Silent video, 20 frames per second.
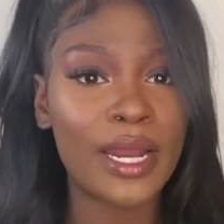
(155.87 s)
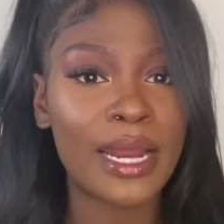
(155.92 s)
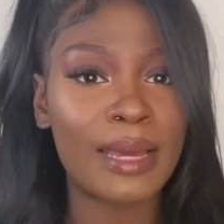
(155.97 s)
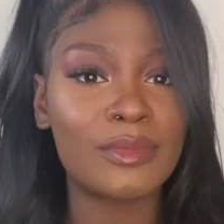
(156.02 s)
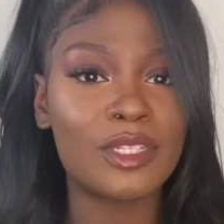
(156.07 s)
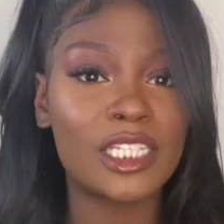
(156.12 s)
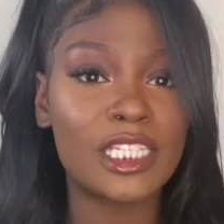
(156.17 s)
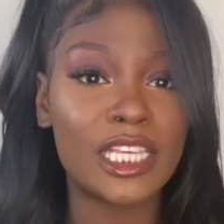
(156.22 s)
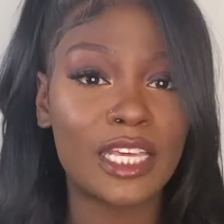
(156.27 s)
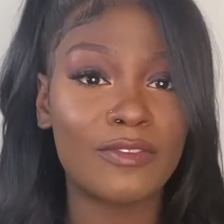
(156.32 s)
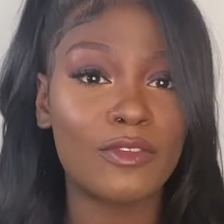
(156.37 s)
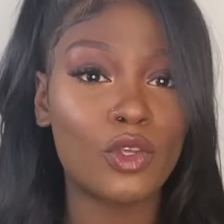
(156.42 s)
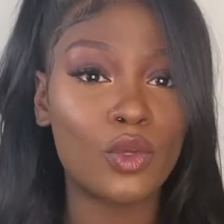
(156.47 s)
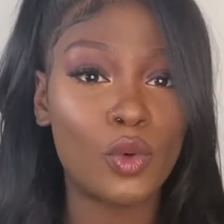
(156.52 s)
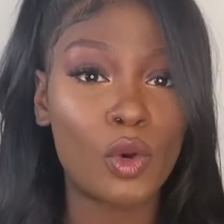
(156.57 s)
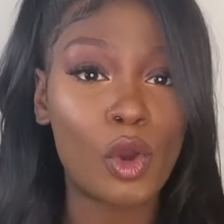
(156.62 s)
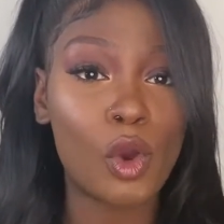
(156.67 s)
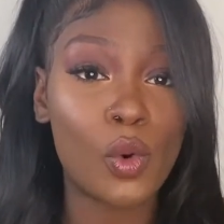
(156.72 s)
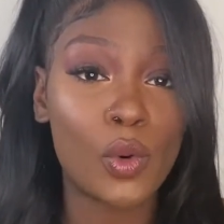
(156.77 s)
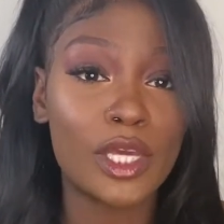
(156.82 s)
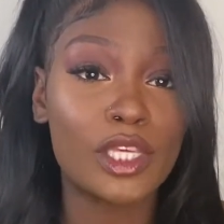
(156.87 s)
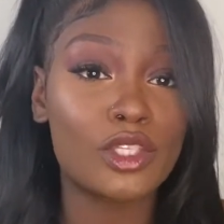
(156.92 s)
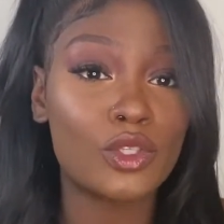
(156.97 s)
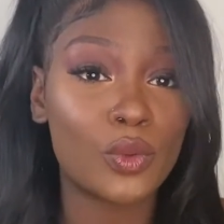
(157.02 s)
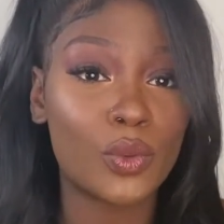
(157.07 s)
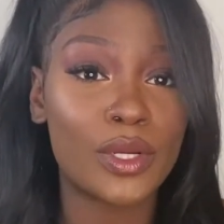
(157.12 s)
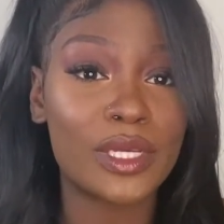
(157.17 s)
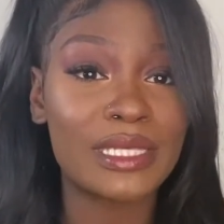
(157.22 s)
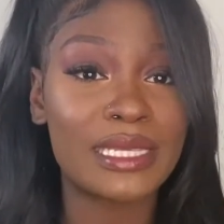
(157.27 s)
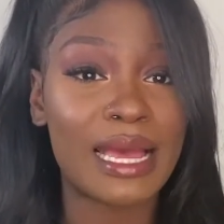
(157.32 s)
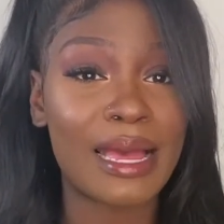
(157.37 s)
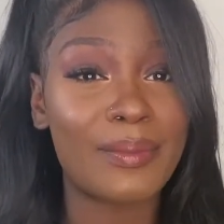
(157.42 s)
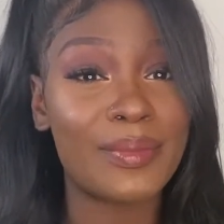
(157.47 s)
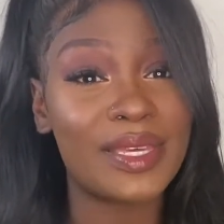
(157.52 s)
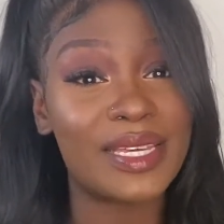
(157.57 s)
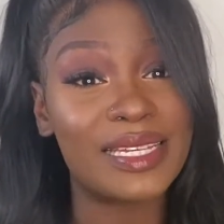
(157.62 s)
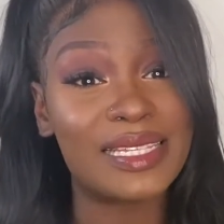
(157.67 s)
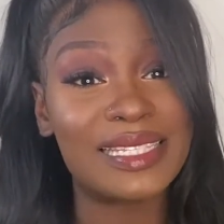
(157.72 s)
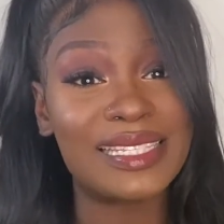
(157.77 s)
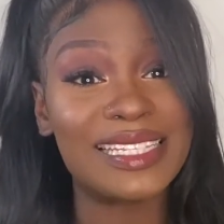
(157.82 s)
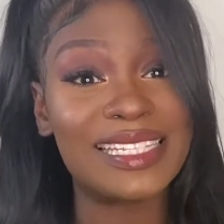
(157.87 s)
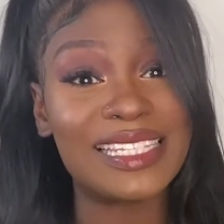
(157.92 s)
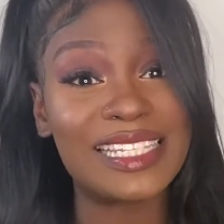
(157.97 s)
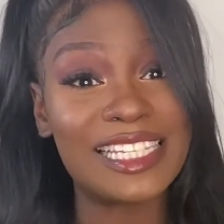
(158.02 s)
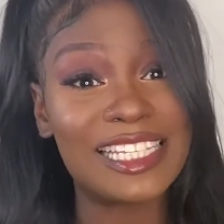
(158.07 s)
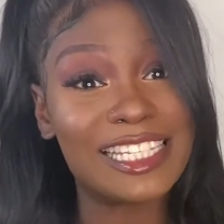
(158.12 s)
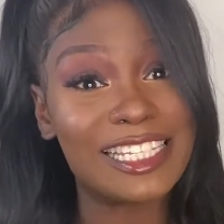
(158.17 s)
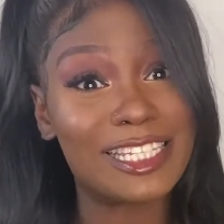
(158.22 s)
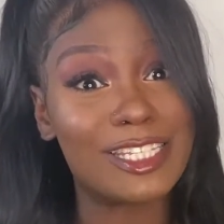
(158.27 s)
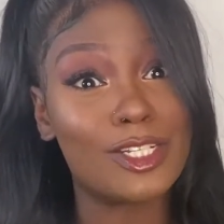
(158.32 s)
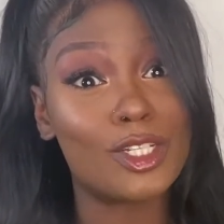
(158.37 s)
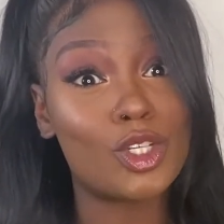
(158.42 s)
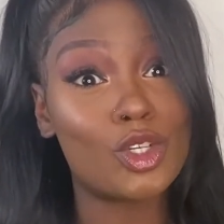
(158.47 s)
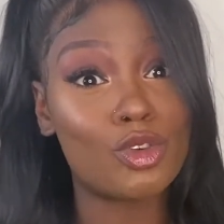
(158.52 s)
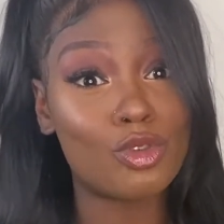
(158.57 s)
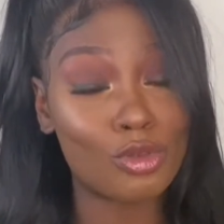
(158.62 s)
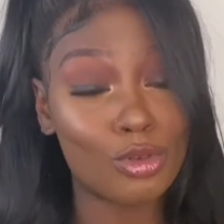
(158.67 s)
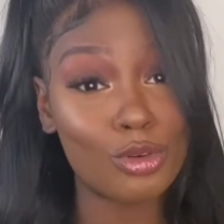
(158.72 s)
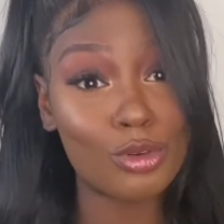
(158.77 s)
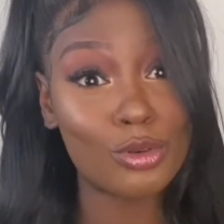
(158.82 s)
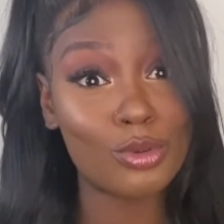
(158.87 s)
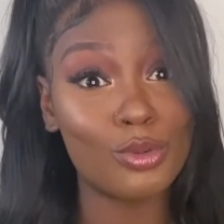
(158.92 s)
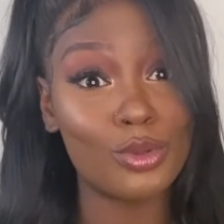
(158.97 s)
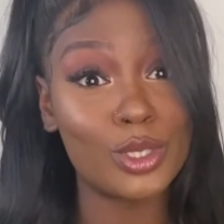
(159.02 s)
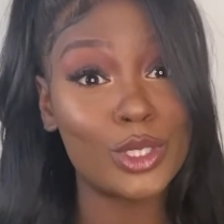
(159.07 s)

I'm just giving you a quick story time because this is the true